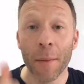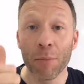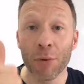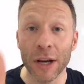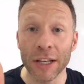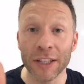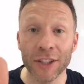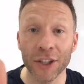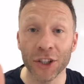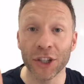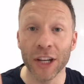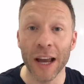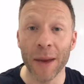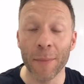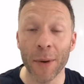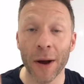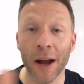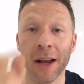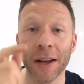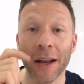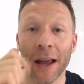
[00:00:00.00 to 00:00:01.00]
Press the share
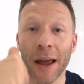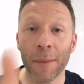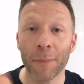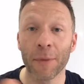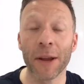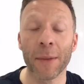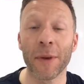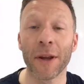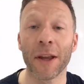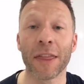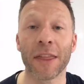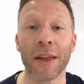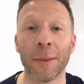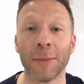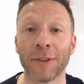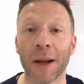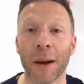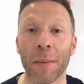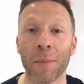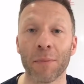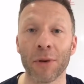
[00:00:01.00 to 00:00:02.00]
button and give me a
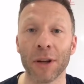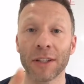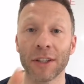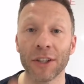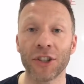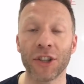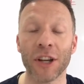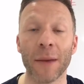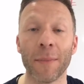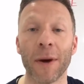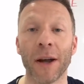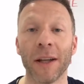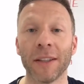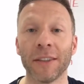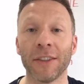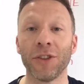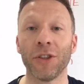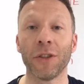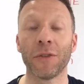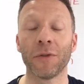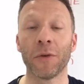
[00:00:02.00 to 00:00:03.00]
thumbs up. Press the share button. This
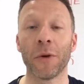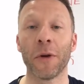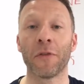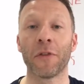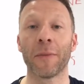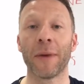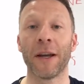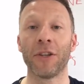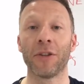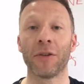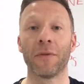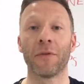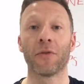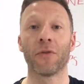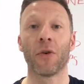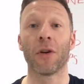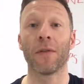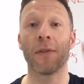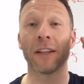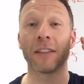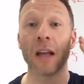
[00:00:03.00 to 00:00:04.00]
is useful information for
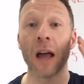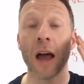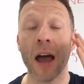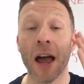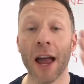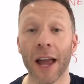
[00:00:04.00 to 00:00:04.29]
all of us.